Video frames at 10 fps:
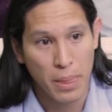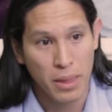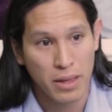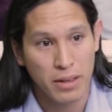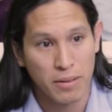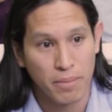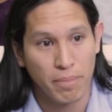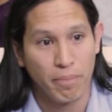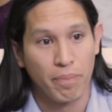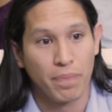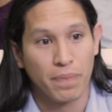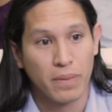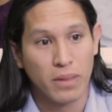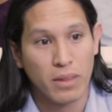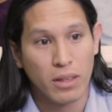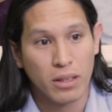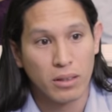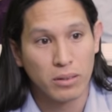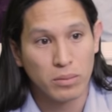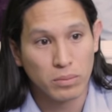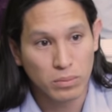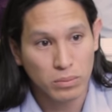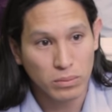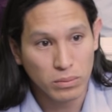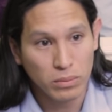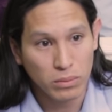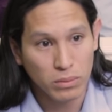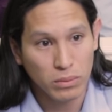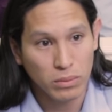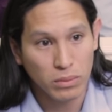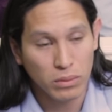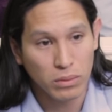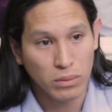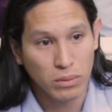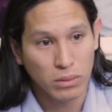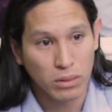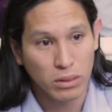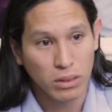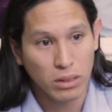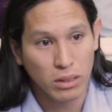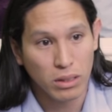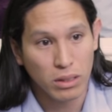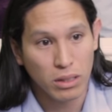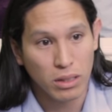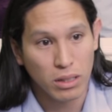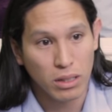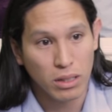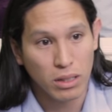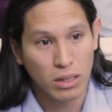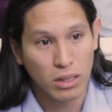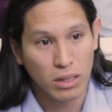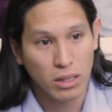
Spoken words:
(silent)